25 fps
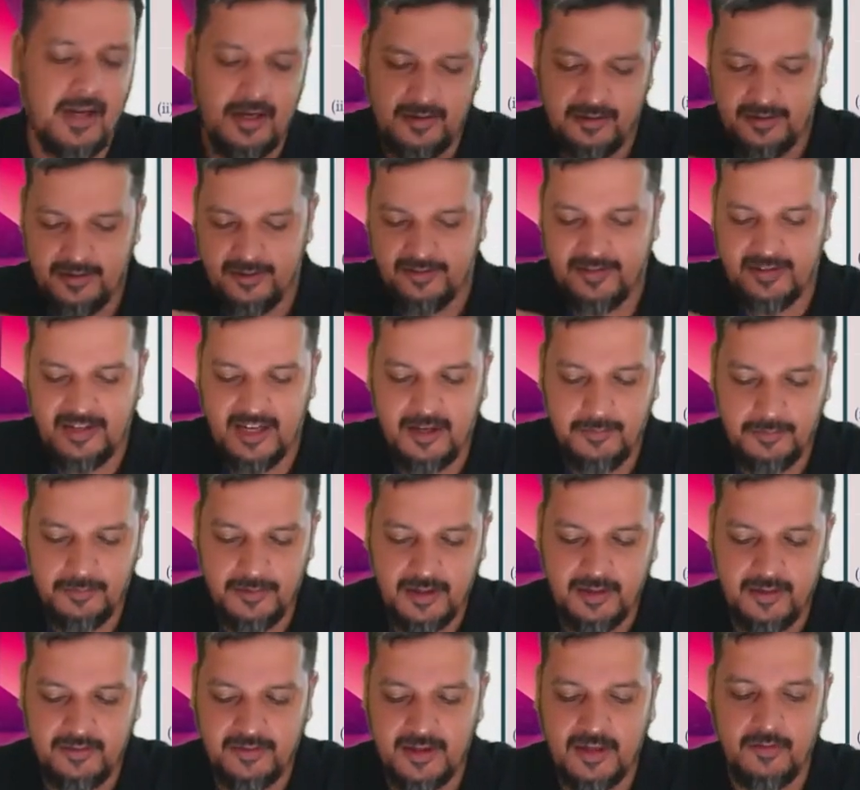the same thing
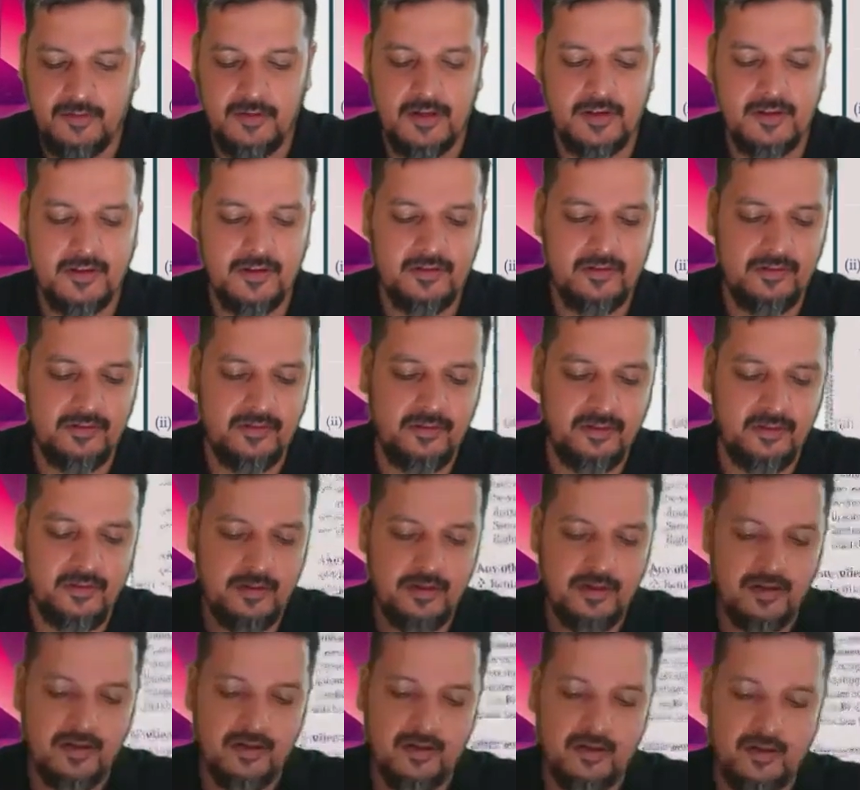is given in this
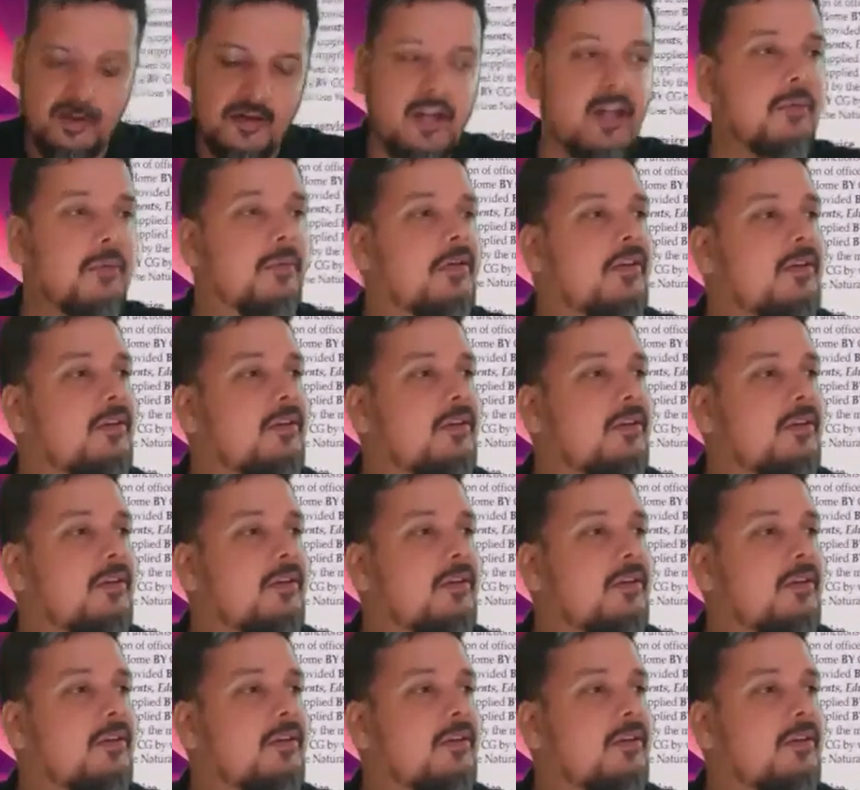table.